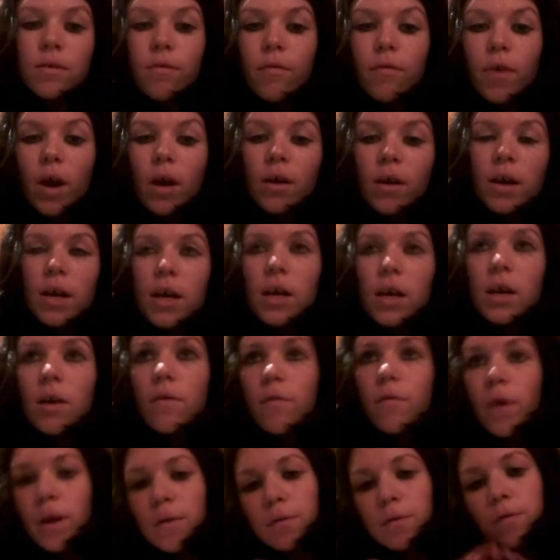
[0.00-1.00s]
very
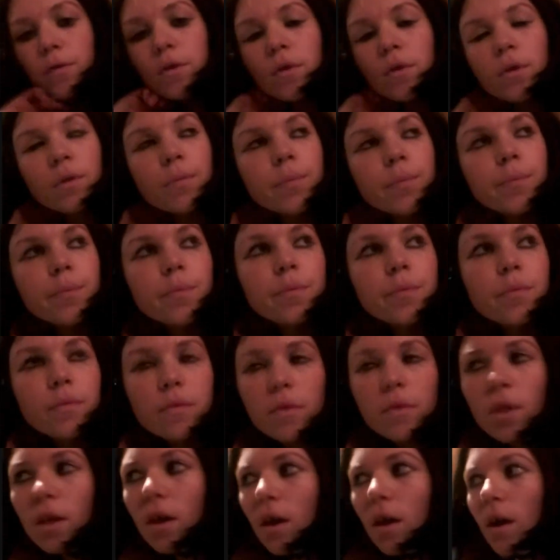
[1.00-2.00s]
eventful.
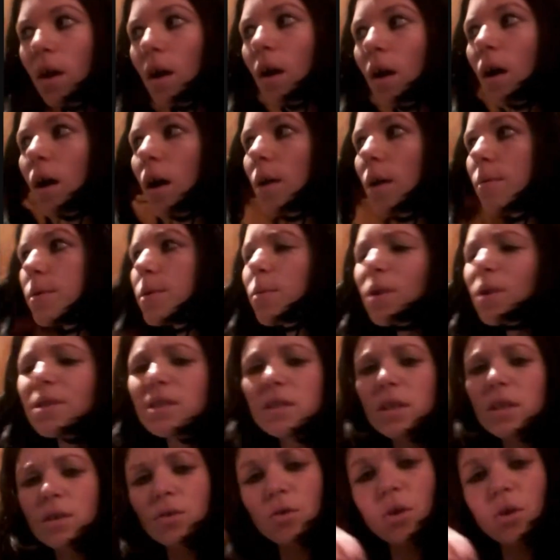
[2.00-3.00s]
I'm
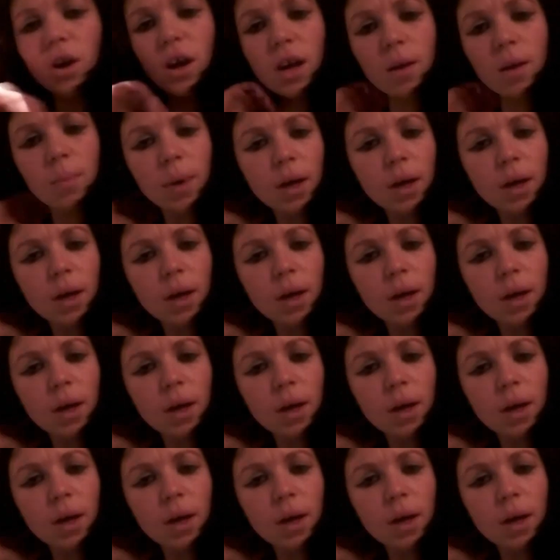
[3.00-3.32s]
surprised I didn't cry